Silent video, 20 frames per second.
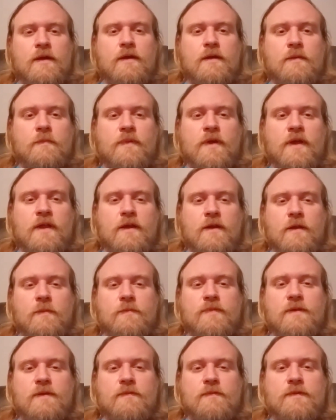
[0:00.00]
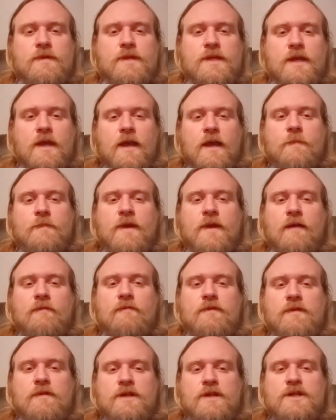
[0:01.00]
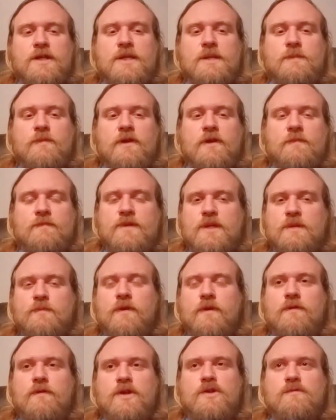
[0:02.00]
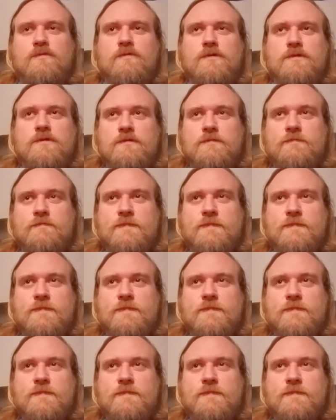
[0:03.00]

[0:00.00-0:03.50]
Opinion on people who say, I'm not religious, but I'm spiritual.